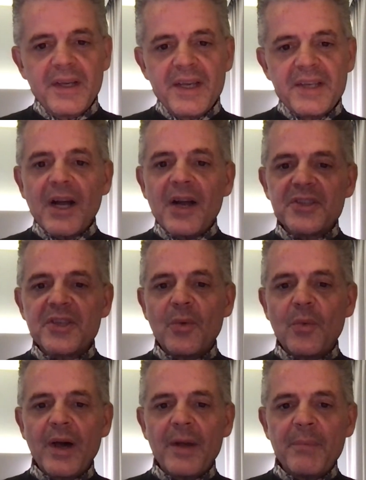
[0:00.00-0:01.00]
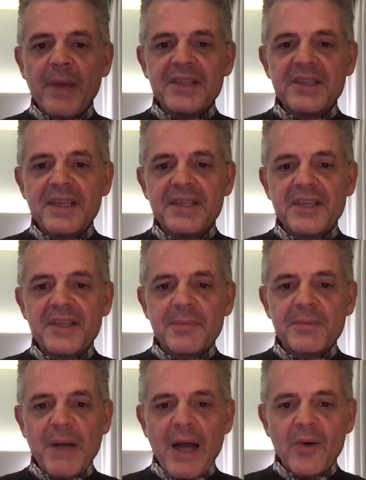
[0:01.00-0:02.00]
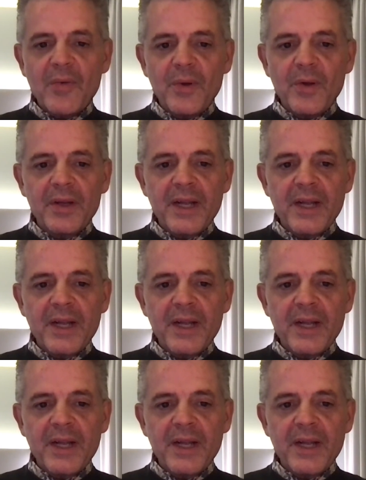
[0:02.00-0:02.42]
is also what makes these systems powerful.